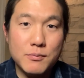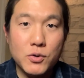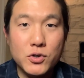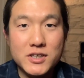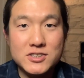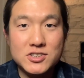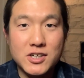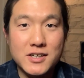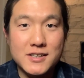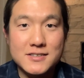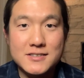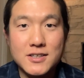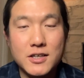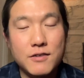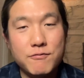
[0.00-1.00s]
Morningstar
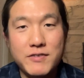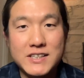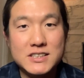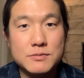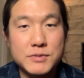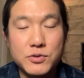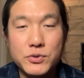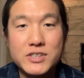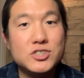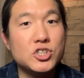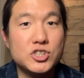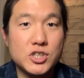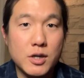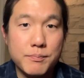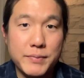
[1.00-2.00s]
is an investment
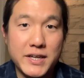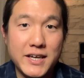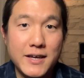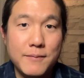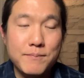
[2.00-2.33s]
research company.